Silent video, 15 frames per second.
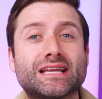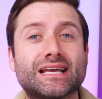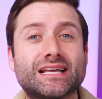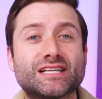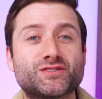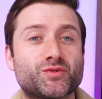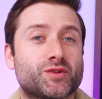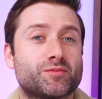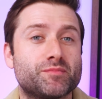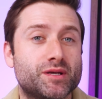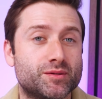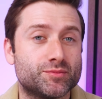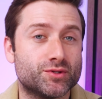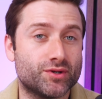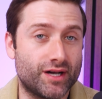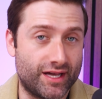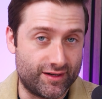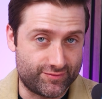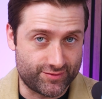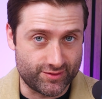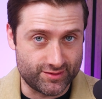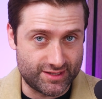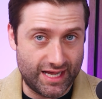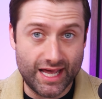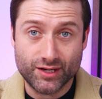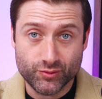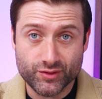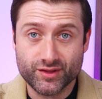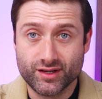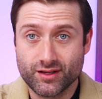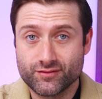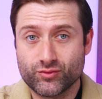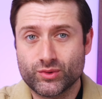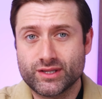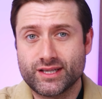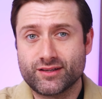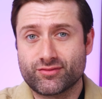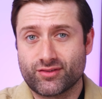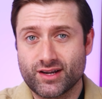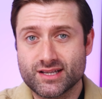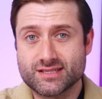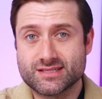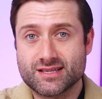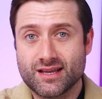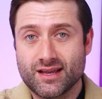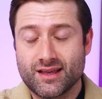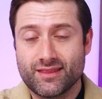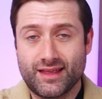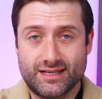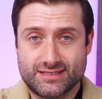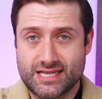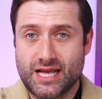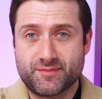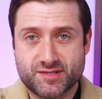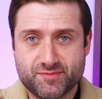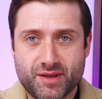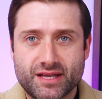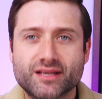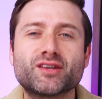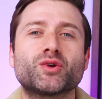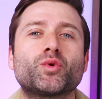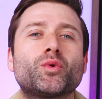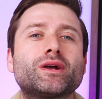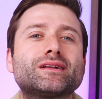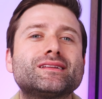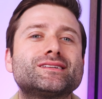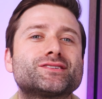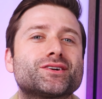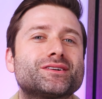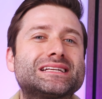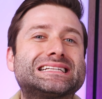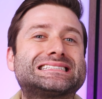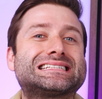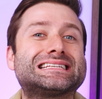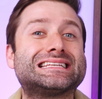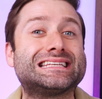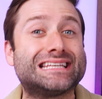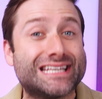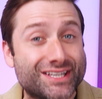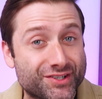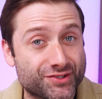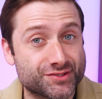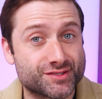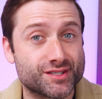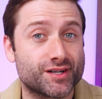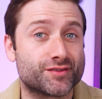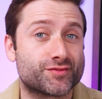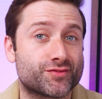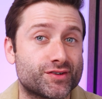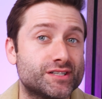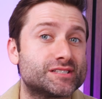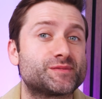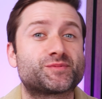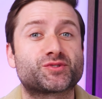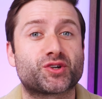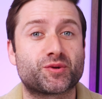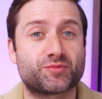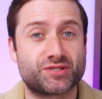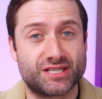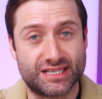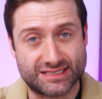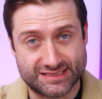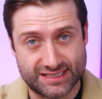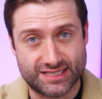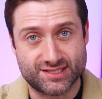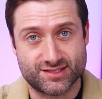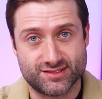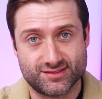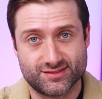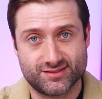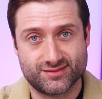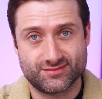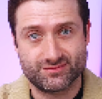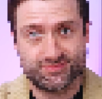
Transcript: days with minimal effort, and with enough willing friends, that time span can quickly turn into years of free subscription extensions.